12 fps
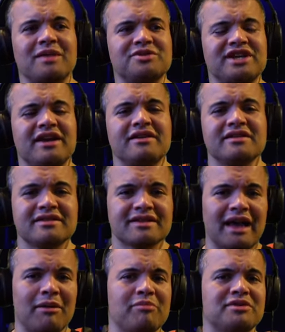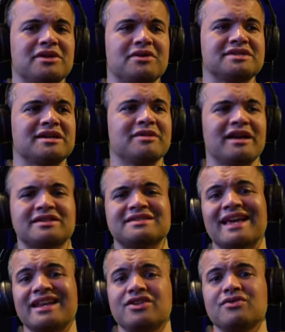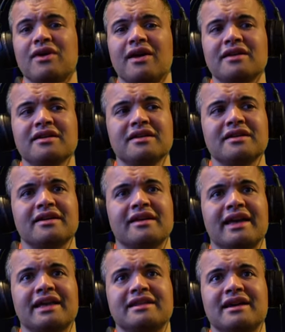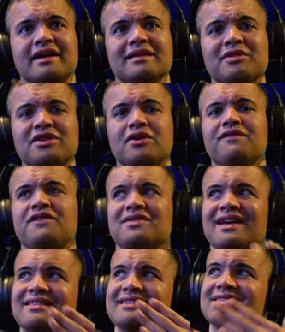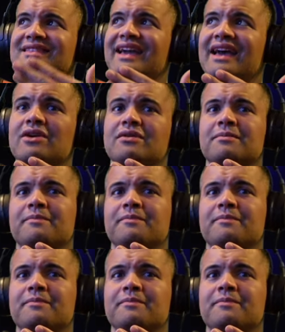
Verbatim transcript: share, comment below. Tell me how excited you are, and uh, let me know if you like this layout.